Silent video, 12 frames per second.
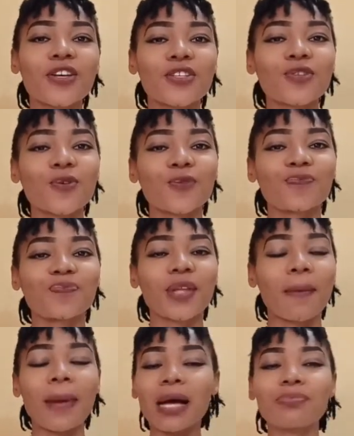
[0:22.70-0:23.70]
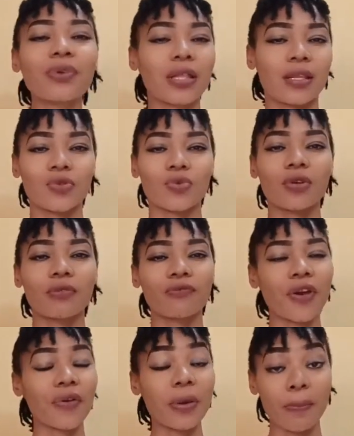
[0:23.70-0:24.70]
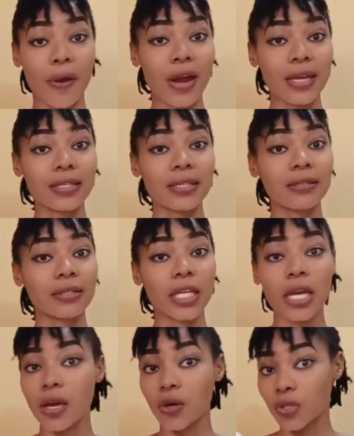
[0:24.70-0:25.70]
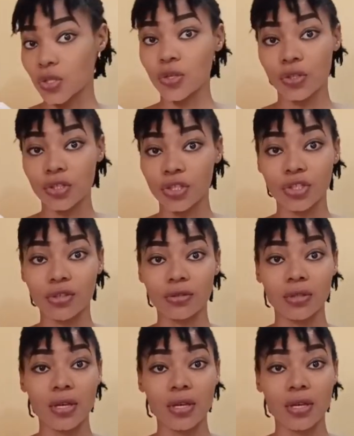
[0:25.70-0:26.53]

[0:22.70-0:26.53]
So bad breath is one very embarrassing health condition.